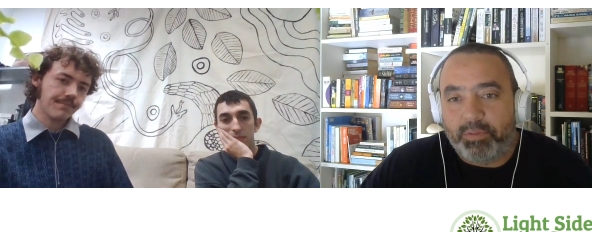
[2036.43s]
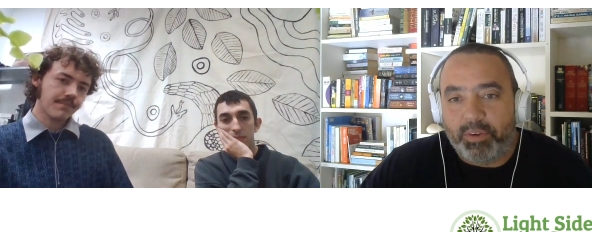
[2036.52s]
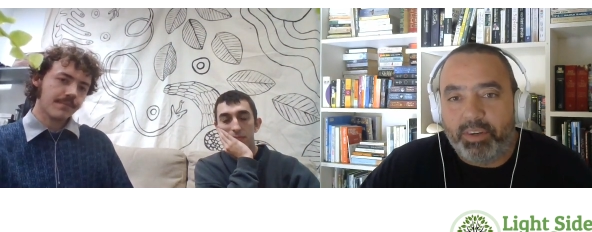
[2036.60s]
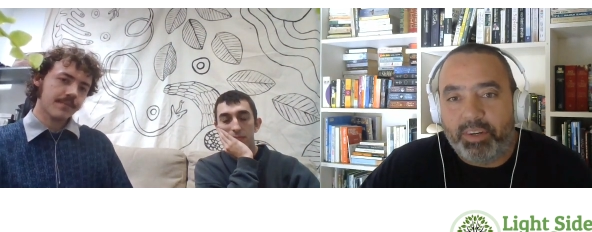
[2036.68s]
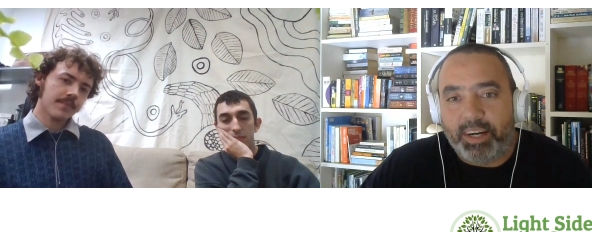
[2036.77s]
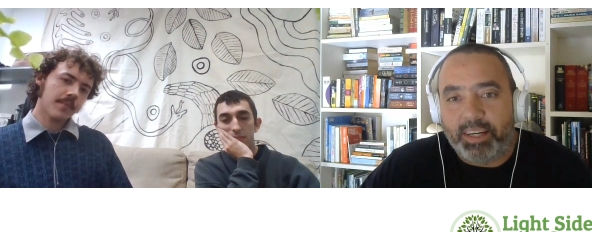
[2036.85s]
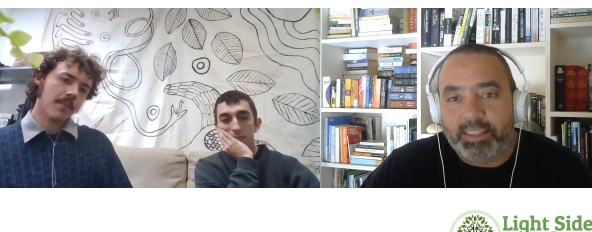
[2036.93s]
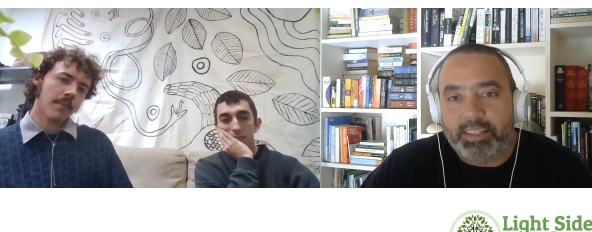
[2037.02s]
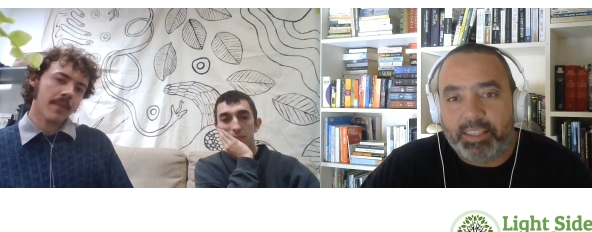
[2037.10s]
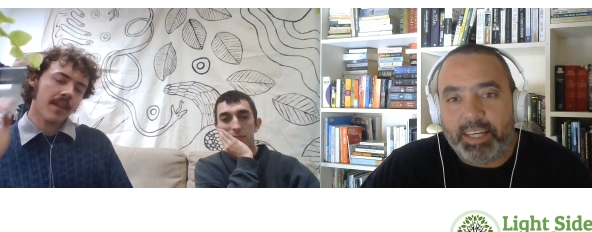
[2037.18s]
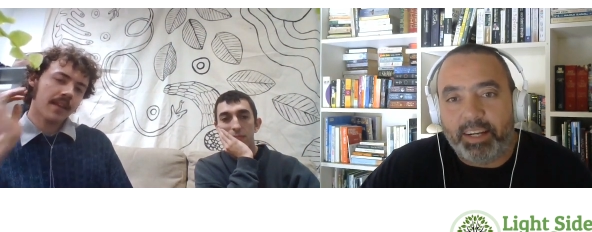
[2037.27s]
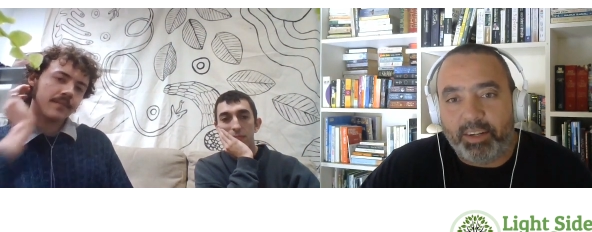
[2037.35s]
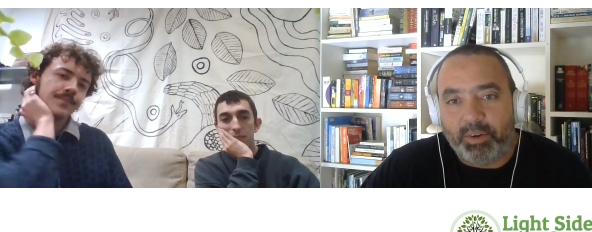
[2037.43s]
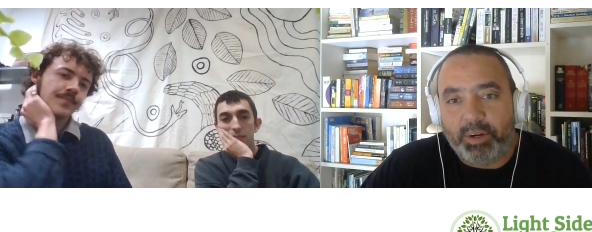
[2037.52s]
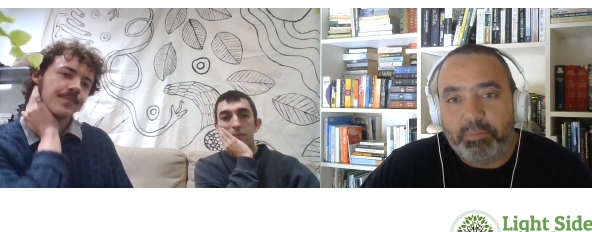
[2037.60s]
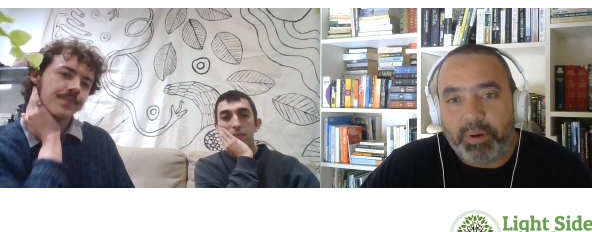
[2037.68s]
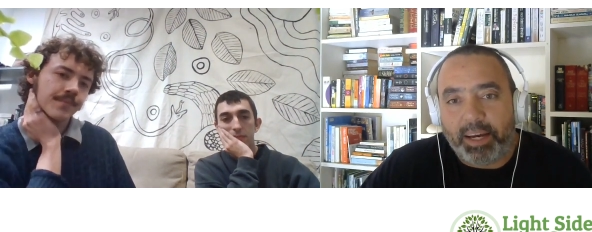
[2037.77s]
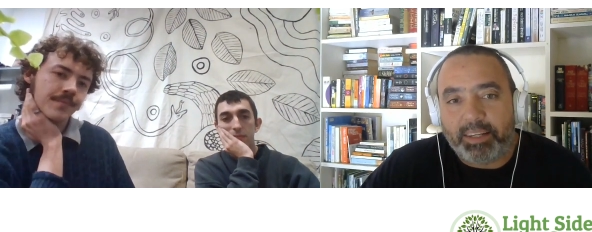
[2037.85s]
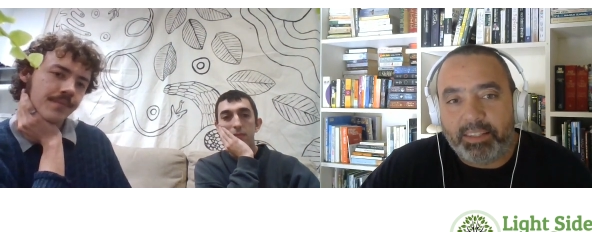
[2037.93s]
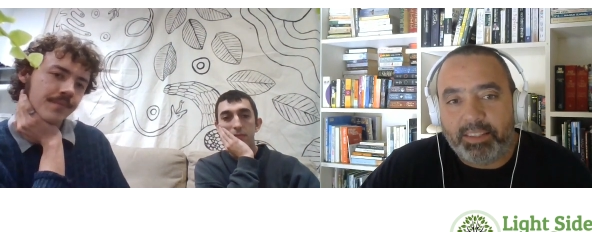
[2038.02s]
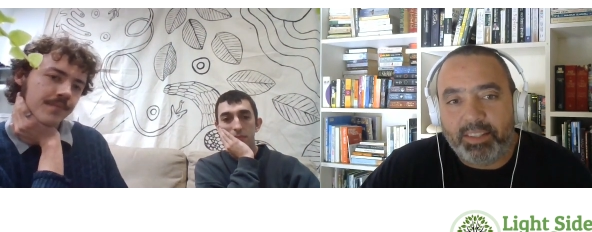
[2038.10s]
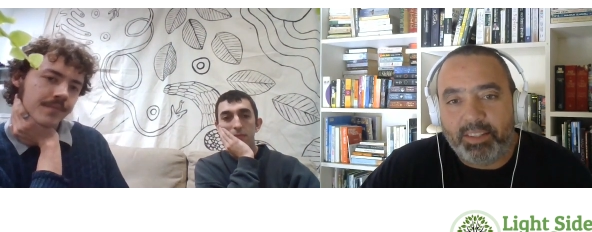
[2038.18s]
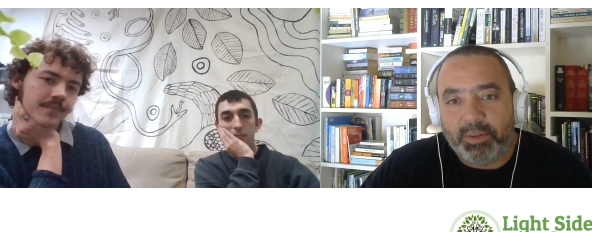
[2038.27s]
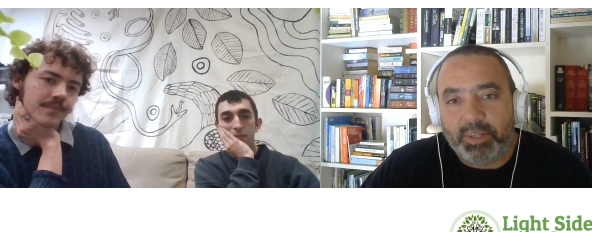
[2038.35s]
Speaker 1: way for you guys to scale your impact
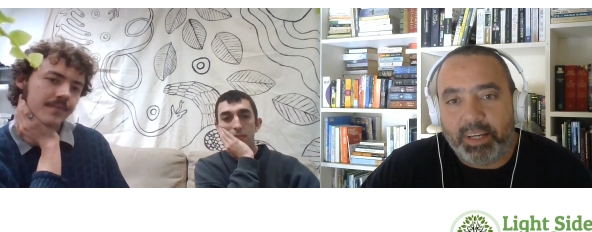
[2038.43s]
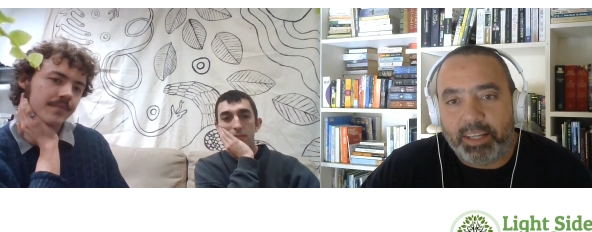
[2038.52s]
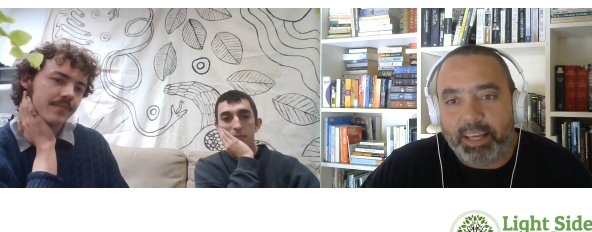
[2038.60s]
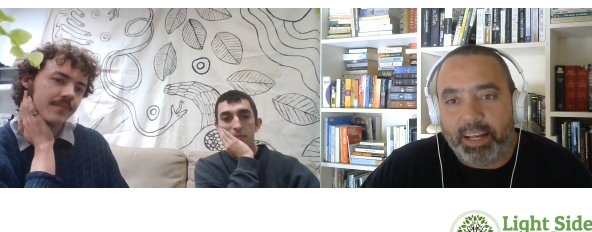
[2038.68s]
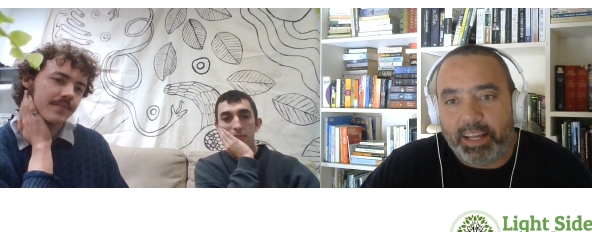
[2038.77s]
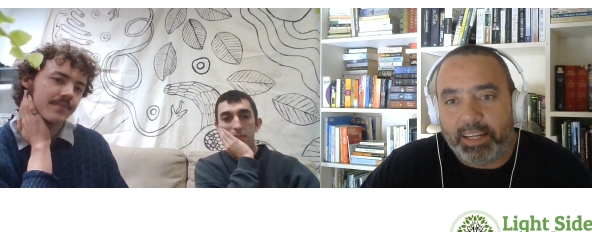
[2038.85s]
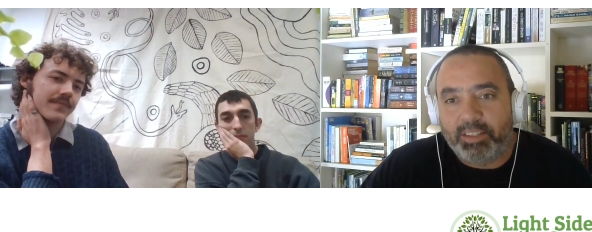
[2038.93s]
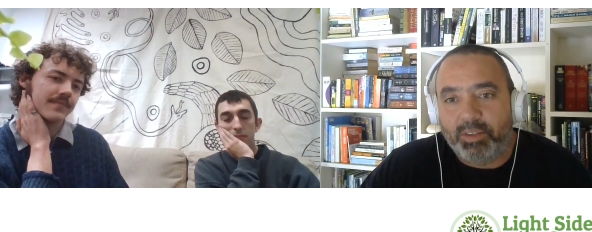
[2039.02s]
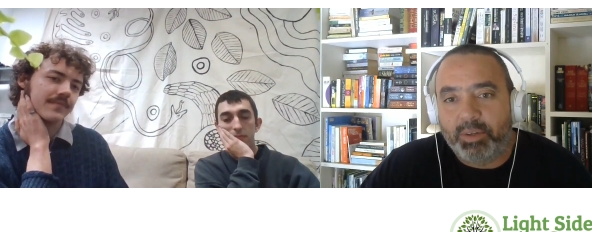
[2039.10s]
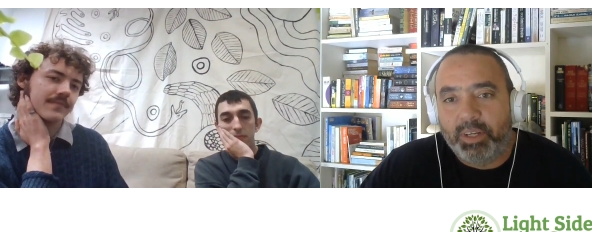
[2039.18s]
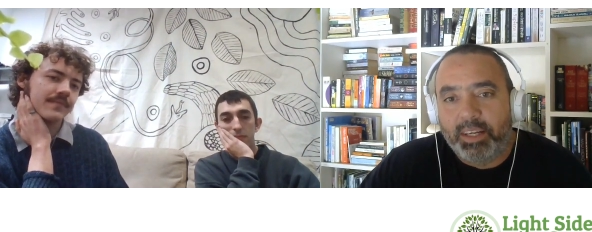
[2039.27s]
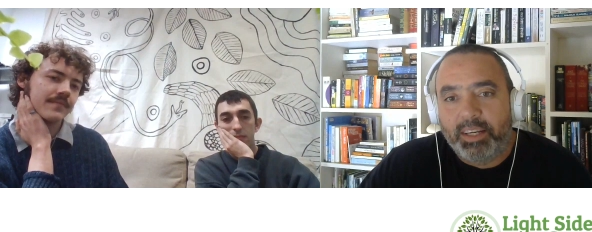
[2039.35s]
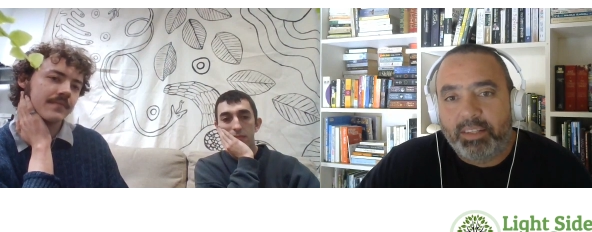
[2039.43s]
is to do it like that, like to